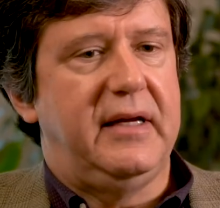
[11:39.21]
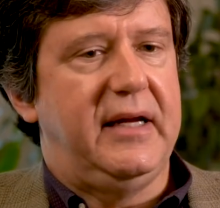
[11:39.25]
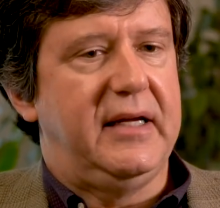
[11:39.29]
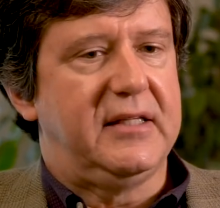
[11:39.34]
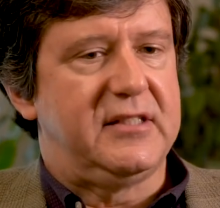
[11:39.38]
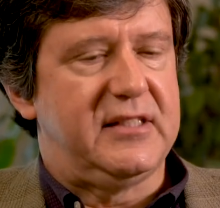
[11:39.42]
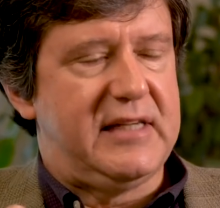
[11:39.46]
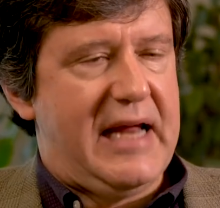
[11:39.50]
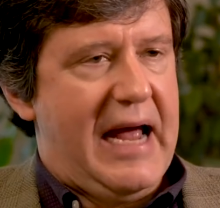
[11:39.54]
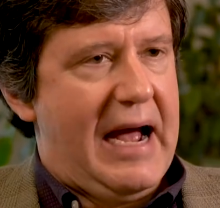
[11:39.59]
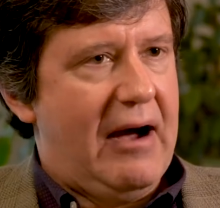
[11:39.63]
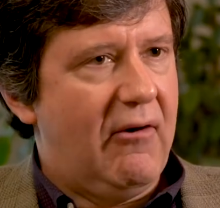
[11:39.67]

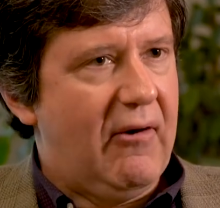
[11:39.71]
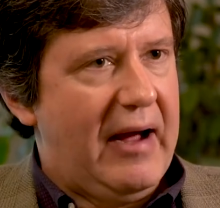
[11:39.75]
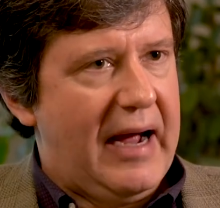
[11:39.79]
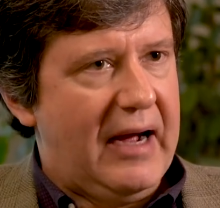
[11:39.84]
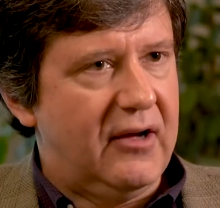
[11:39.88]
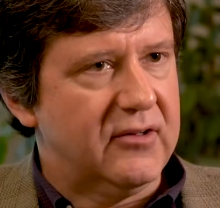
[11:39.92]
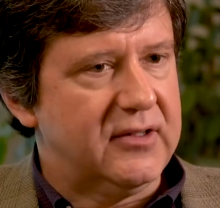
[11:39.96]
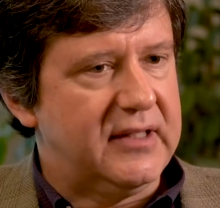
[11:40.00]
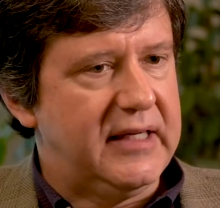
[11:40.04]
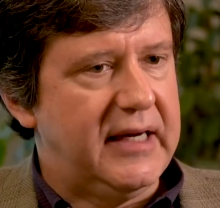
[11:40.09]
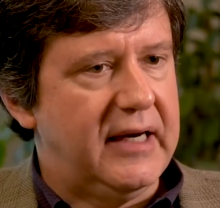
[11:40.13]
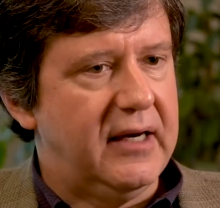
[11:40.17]
It's now
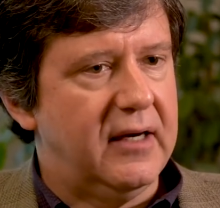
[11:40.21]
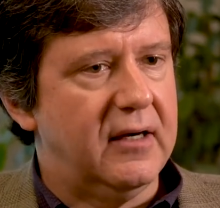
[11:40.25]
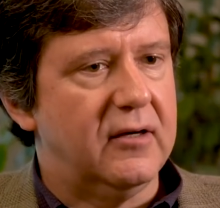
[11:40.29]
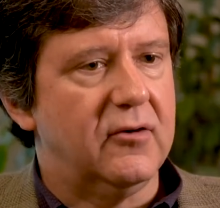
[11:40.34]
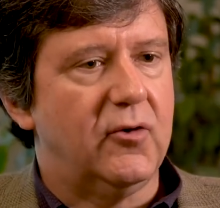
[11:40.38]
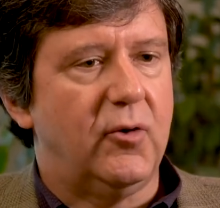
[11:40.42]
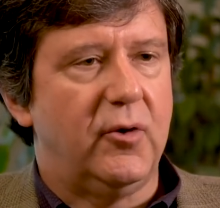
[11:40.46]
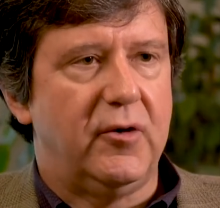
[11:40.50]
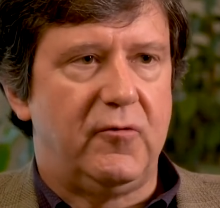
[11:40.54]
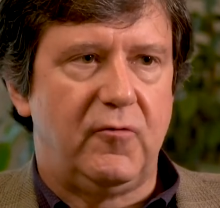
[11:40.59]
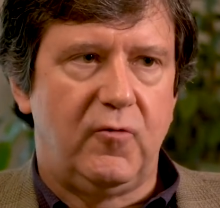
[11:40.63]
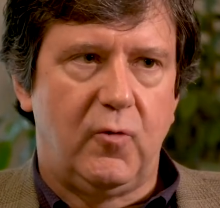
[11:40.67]
out
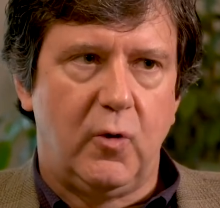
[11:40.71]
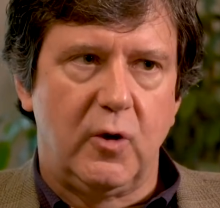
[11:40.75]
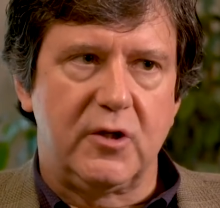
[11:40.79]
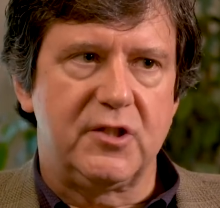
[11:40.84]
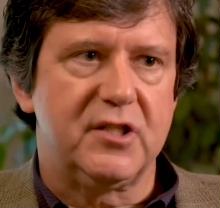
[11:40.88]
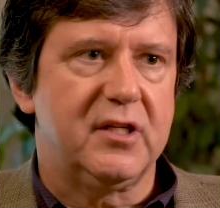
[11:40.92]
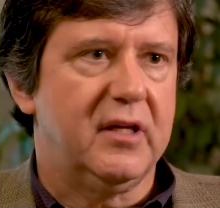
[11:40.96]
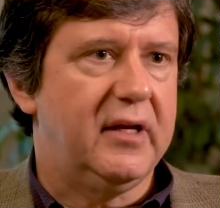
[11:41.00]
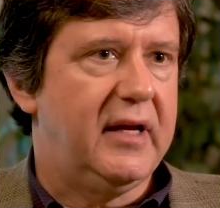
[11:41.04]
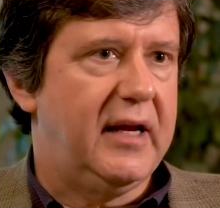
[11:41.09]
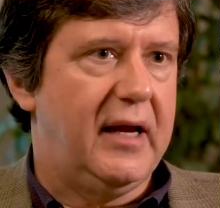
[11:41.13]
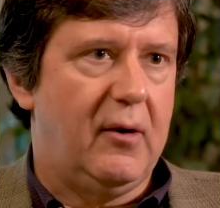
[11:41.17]
there.
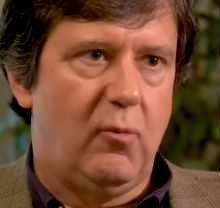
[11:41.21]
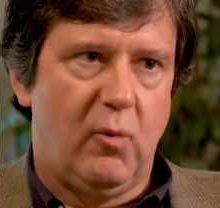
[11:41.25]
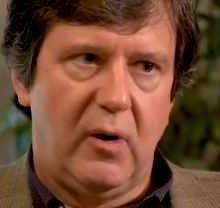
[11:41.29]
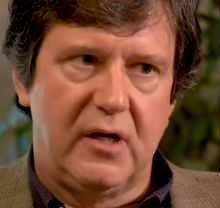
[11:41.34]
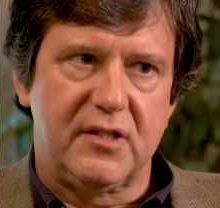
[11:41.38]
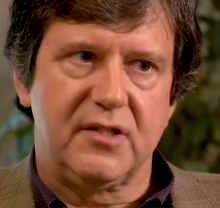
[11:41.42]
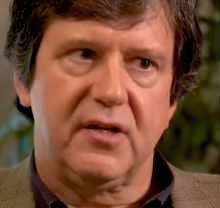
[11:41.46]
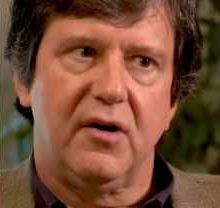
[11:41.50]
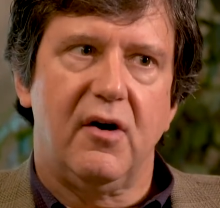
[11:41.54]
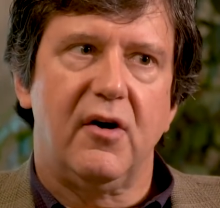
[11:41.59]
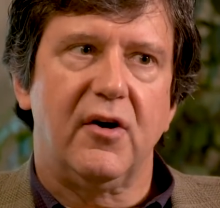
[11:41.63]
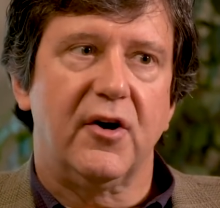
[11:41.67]
Unfortunately, it
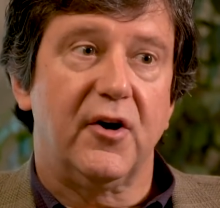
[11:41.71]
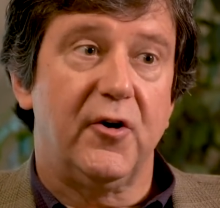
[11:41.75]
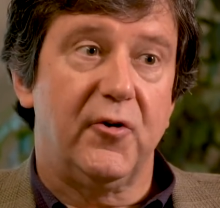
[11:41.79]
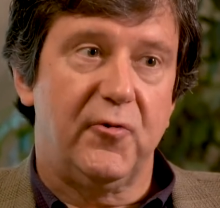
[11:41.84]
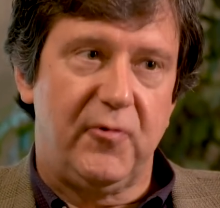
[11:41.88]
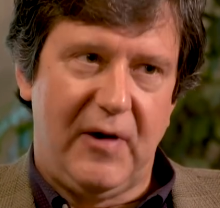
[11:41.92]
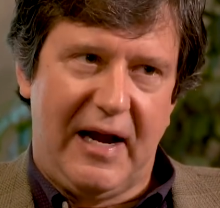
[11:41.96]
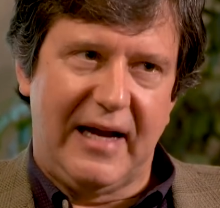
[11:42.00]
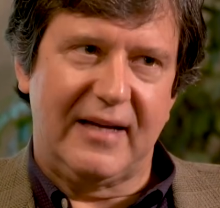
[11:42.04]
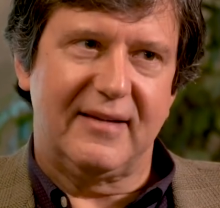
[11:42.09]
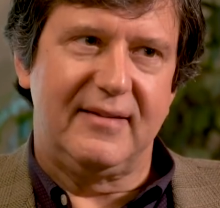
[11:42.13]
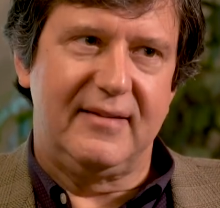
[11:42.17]
wasn't all
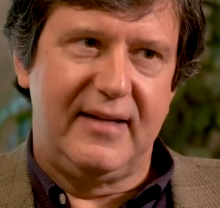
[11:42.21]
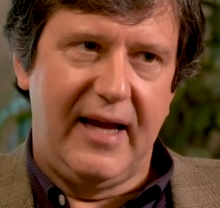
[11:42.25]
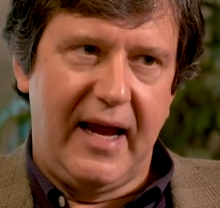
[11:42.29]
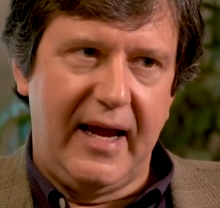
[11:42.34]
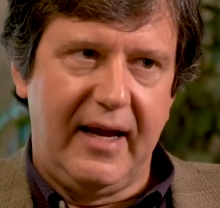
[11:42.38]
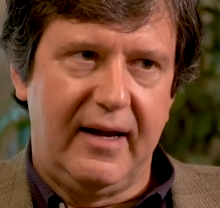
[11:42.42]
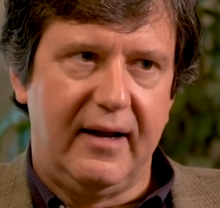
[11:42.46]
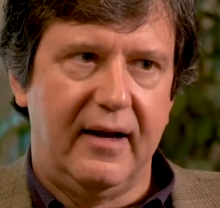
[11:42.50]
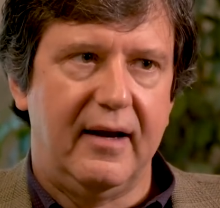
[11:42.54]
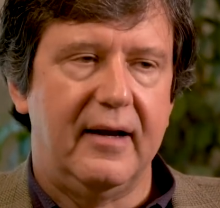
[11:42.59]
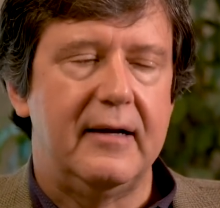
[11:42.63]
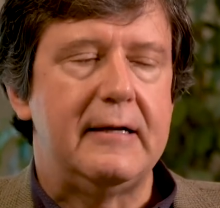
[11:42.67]
correct
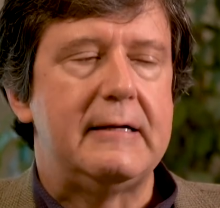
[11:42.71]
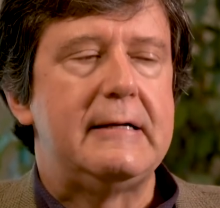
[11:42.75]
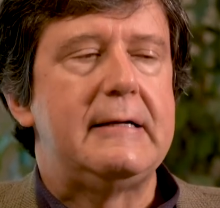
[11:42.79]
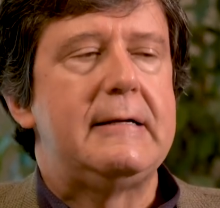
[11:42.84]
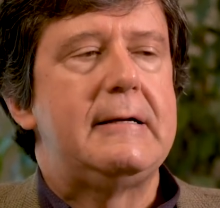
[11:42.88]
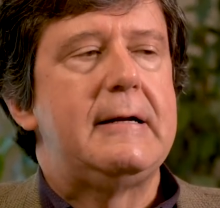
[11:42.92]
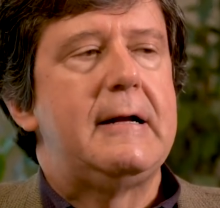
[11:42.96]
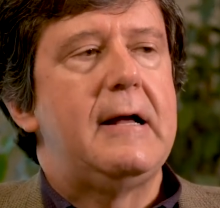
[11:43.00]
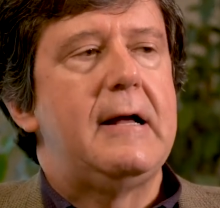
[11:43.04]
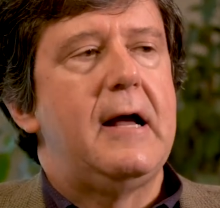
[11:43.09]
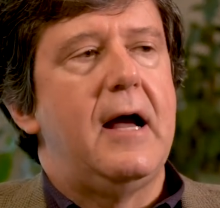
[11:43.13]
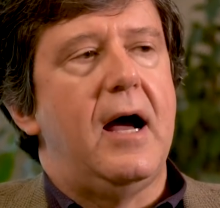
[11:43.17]
data,
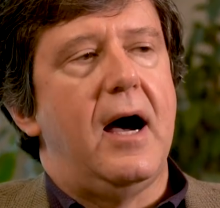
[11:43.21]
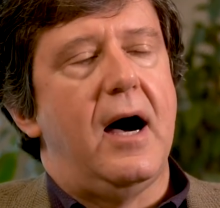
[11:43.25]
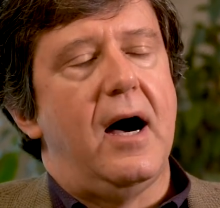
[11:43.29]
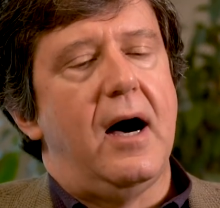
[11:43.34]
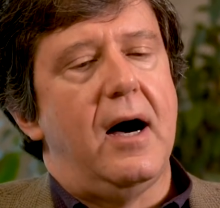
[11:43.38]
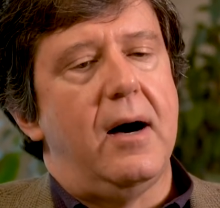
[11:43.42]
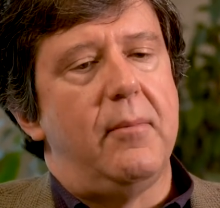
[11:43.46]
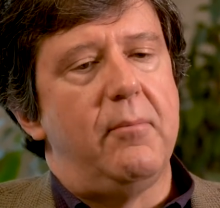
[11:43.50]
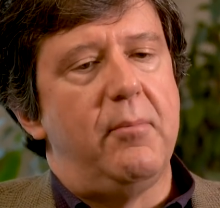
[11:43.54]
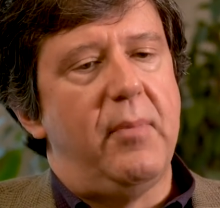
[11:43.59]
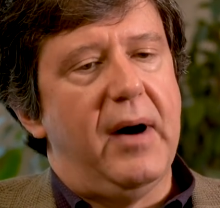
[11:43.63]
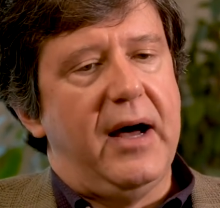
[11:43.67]

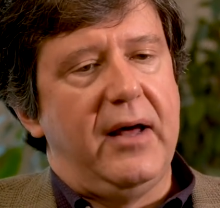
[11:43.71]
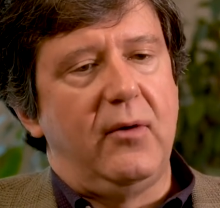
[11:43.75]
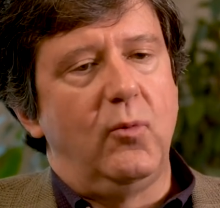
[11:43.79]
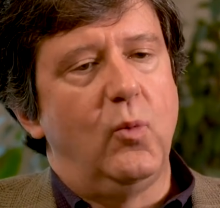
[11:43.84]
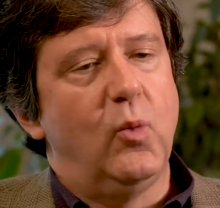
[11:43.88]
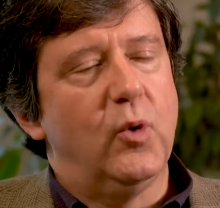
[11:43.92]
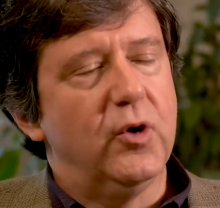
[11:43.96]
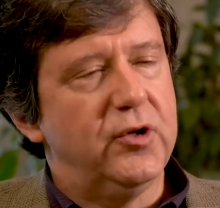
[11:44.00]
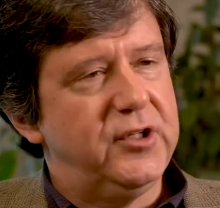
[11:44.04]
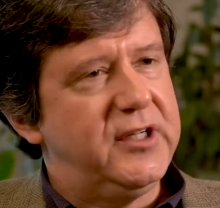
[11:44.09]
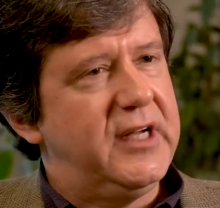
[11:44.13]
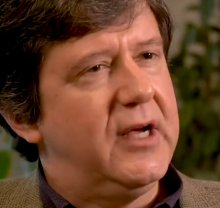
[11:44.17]
but
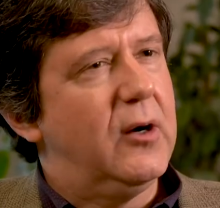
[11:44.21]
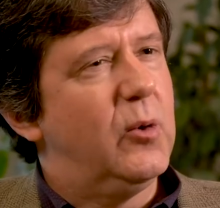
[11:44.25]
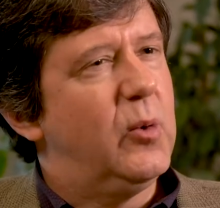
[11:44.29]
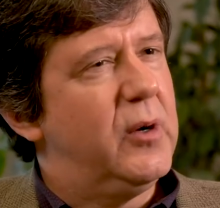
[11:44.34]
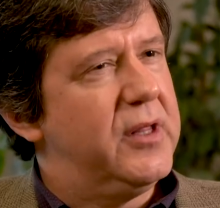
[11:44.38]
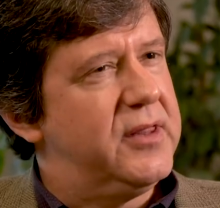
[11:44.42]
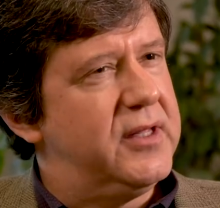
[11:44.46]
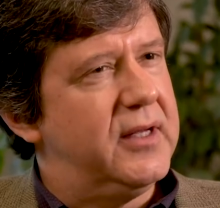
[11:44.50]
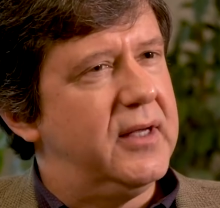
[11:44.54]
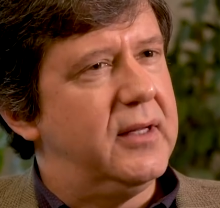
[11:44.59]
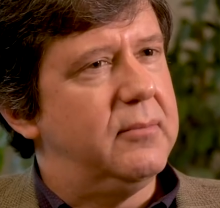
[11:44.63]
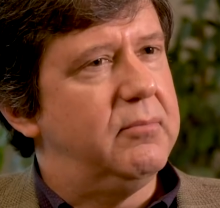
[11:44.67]
we'll deal
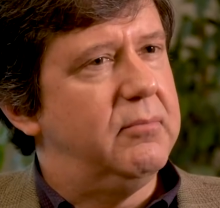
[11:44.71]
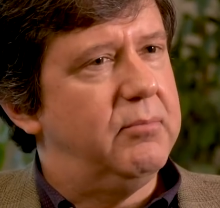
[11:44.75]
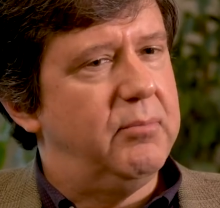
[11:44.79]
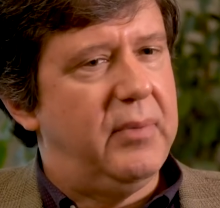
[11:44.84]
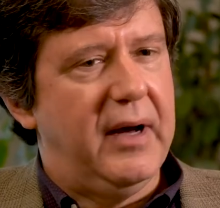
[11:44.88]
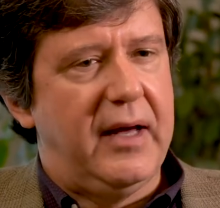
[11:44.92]
with it.